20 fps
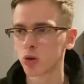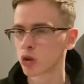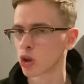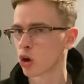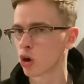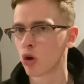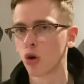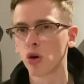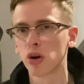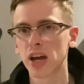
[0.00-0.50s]
The
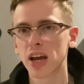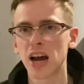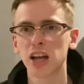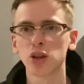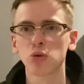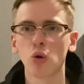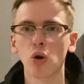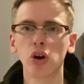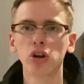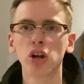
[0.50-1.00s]
Corey had
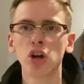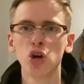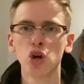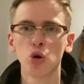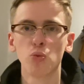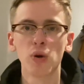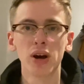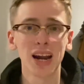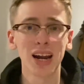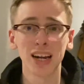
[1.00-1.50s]
one
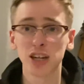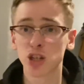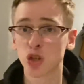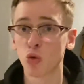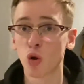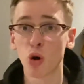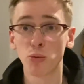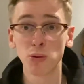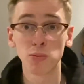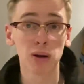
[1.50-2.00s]
where Alex
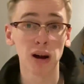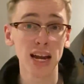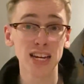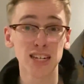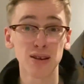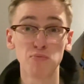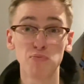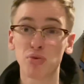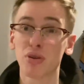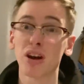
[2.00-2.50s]
Iwobi plays him
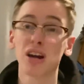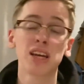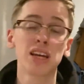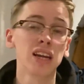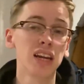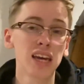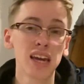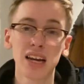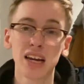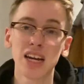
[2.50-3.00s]
brilliantly
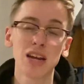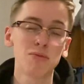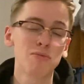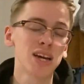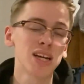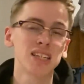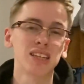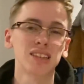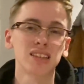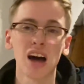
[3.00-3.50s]
in, and he
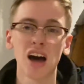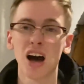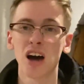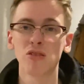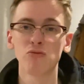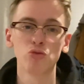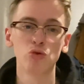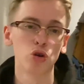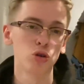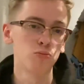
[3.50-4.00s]
makes a dart
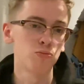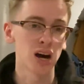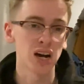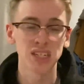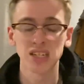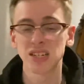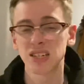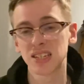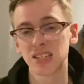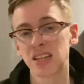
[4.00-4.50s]
and run,
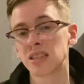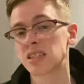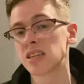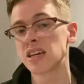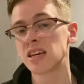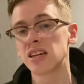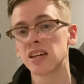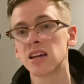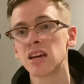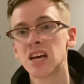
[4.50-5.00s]
passes it to
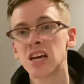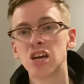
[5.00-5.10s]
Dean,